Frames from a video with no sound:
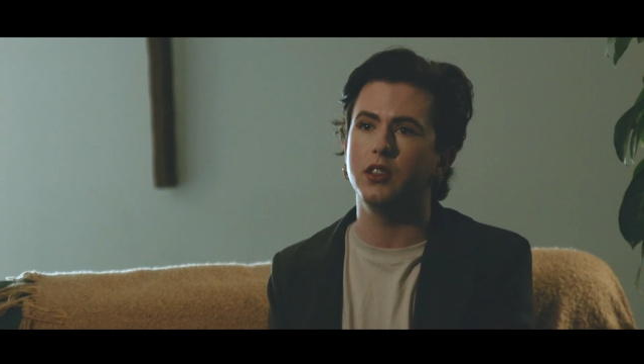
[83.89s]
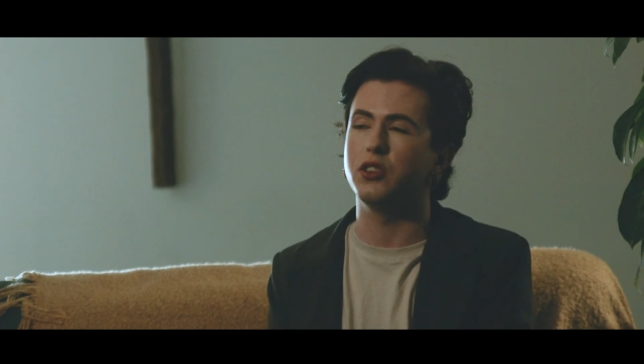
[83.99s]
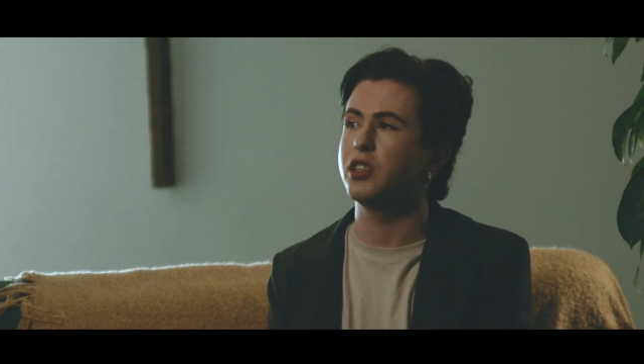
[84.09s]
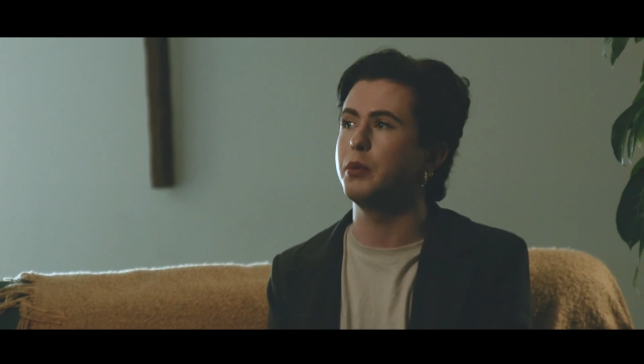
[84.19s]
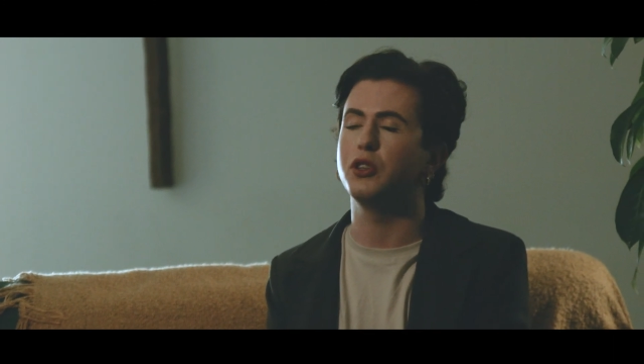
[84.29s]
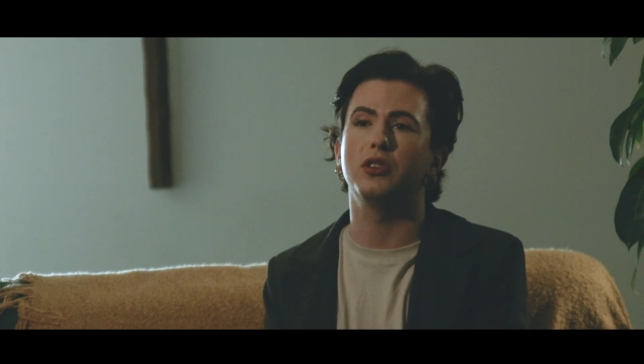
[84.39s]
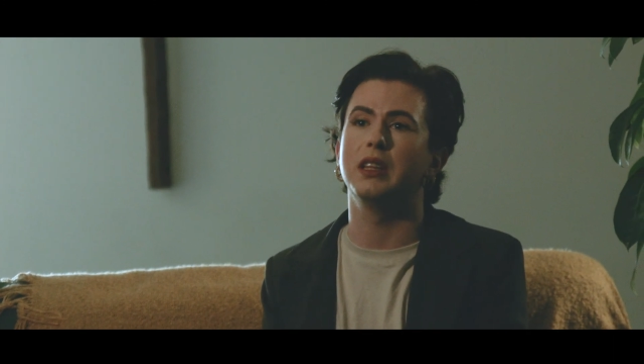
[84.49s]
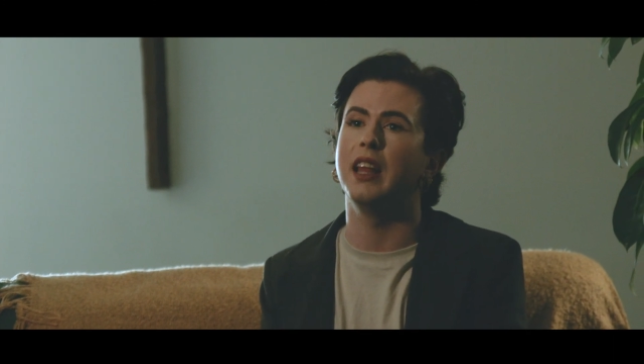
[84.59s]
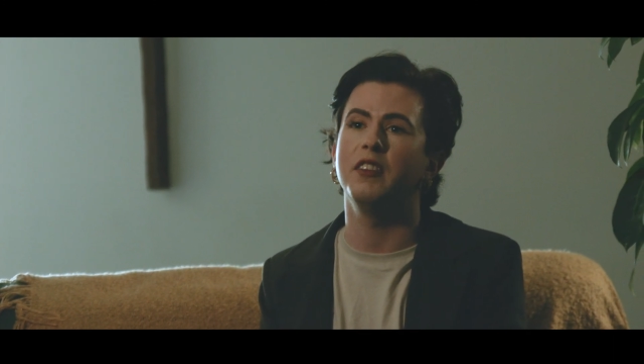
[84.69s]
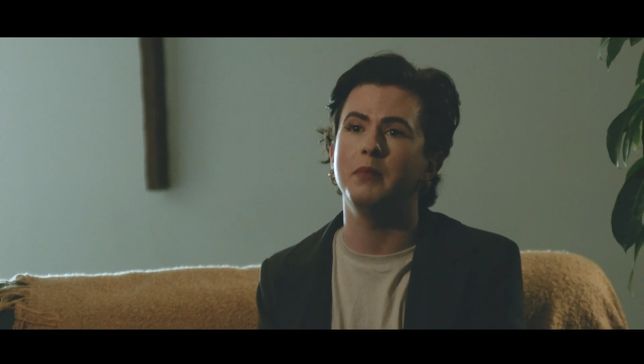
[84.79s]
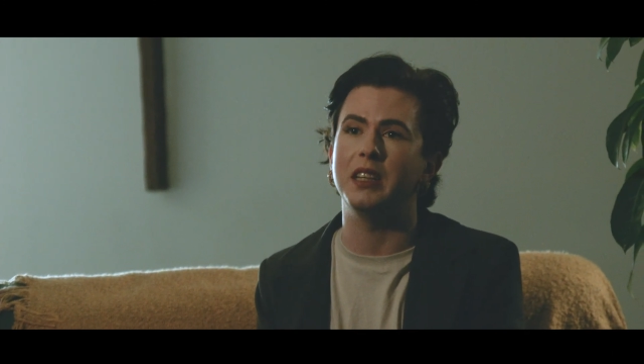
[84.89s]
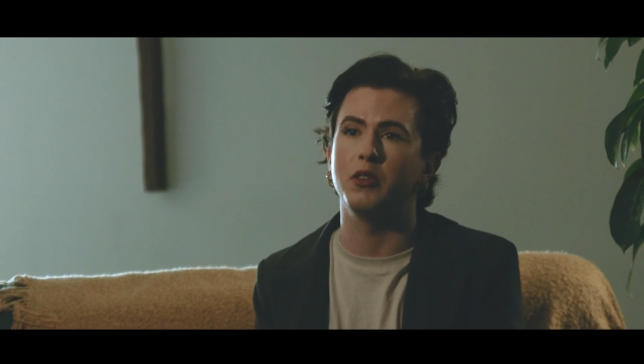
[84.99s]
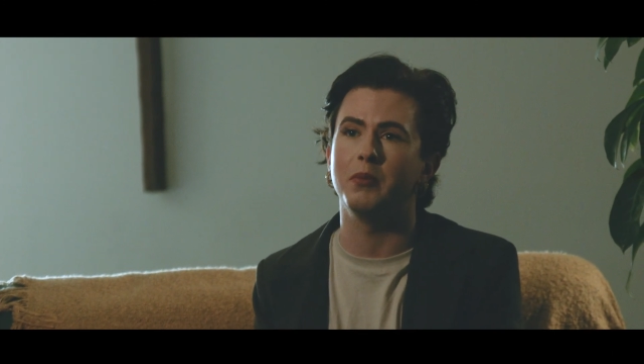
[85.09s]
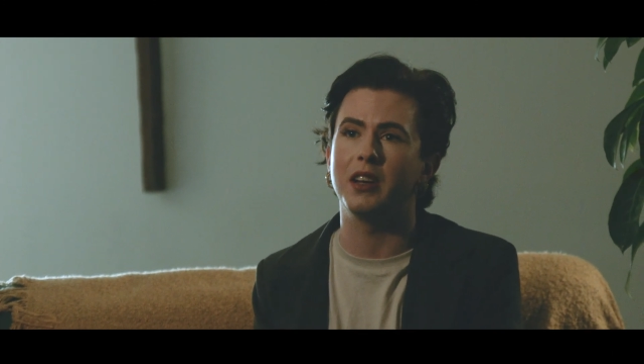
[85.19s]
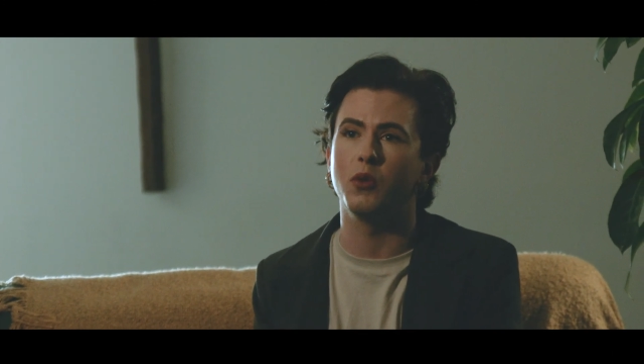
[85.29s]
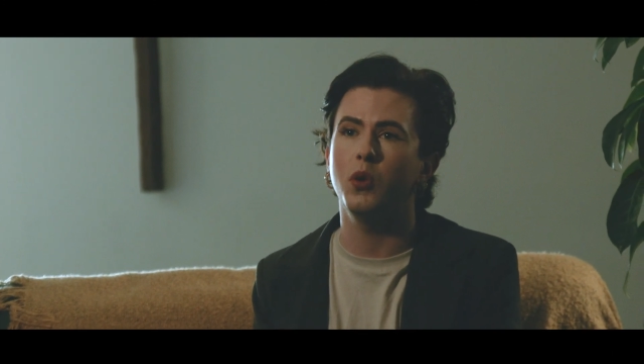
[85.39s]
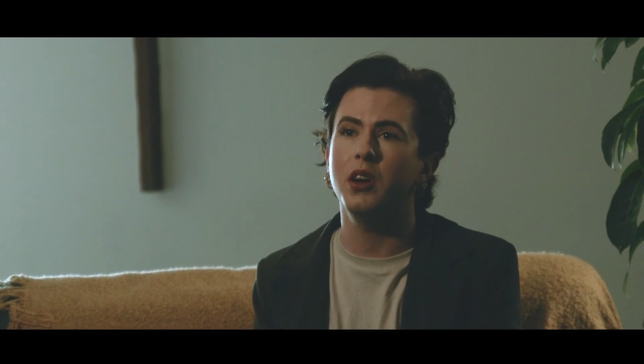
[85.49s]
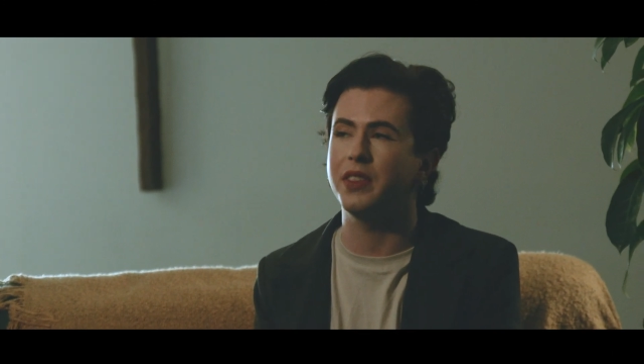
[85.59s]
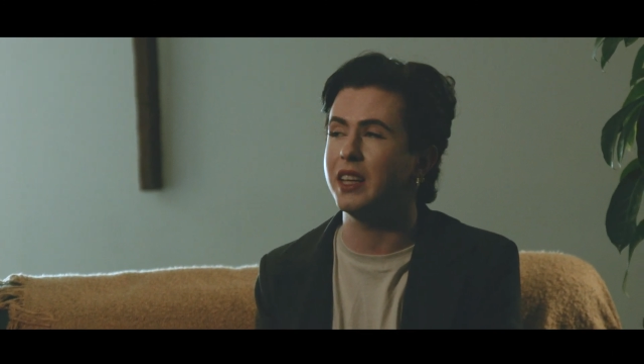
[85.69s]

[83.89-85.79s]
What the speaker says: You're supposed to love me no matter what.